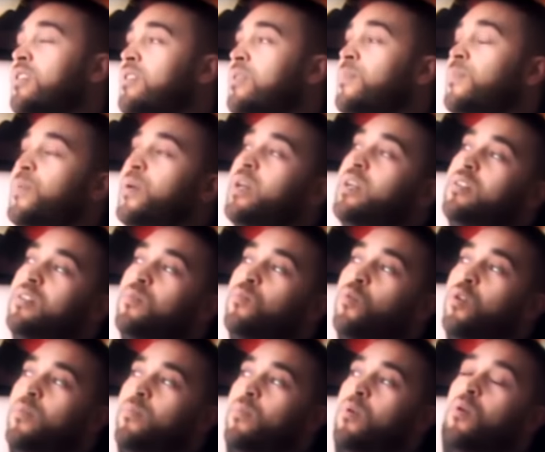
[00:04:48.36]
and compared
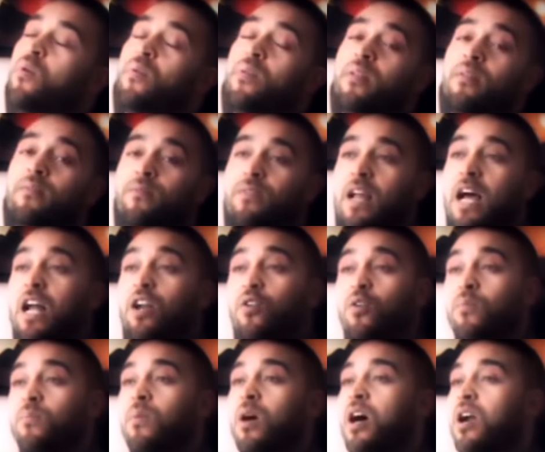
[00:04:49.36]
them with both the flat
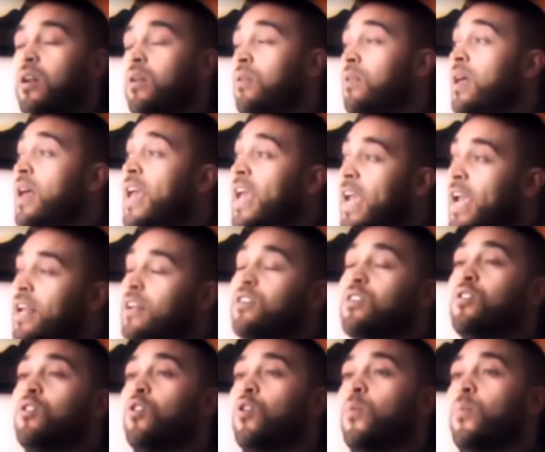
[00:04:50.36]
earth model
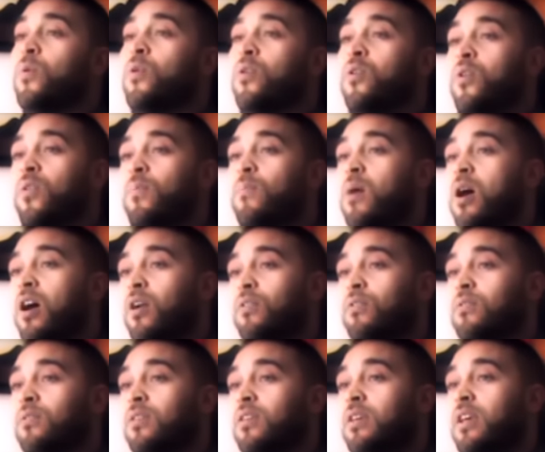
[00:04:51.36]
and the globe earth
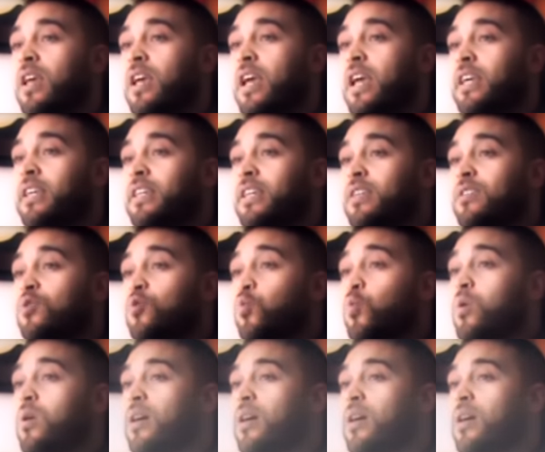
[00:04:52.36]
model. And guess